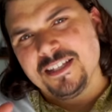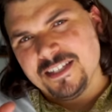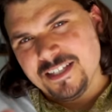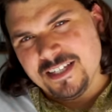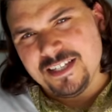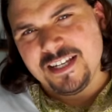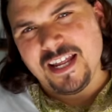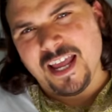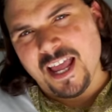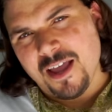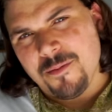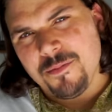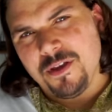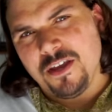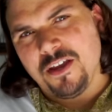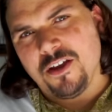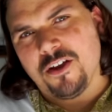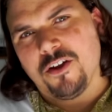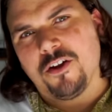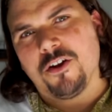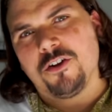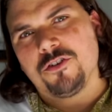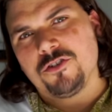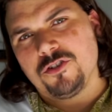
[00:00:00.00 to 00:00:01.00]
Today I'm
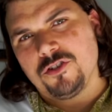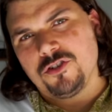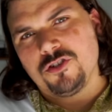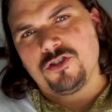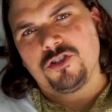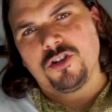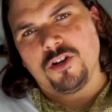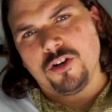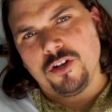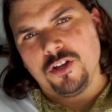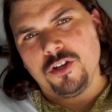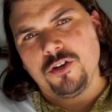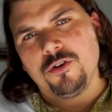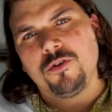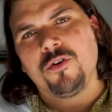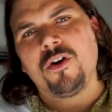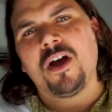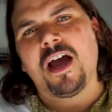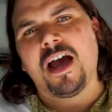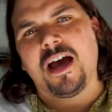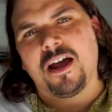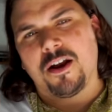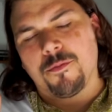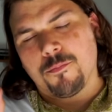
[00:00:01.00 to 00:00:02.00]
here to show you
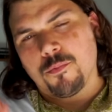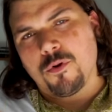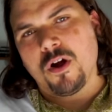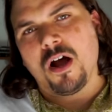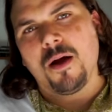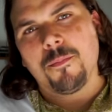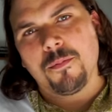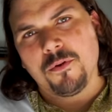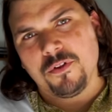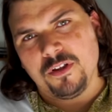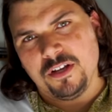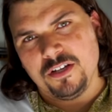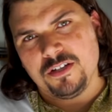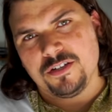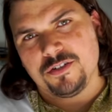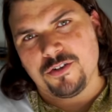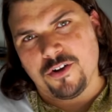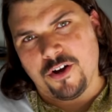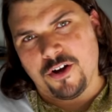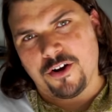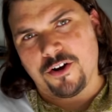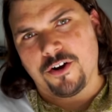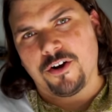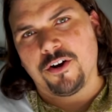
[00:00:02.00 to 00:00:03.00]
how to properly
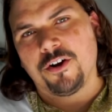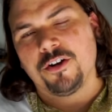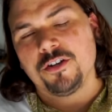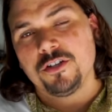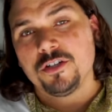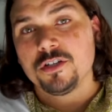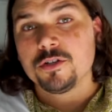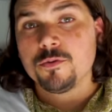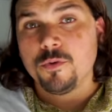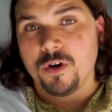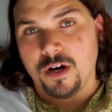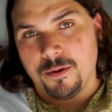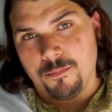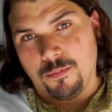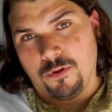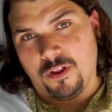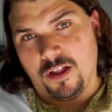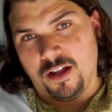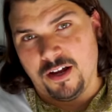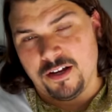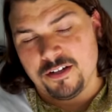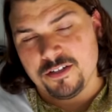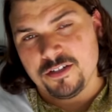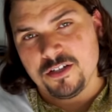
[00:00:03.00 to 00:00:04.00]
solder square
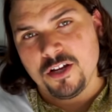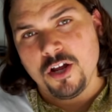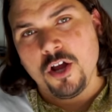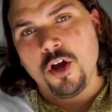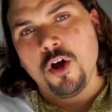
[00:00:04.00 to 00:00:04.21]
plugs.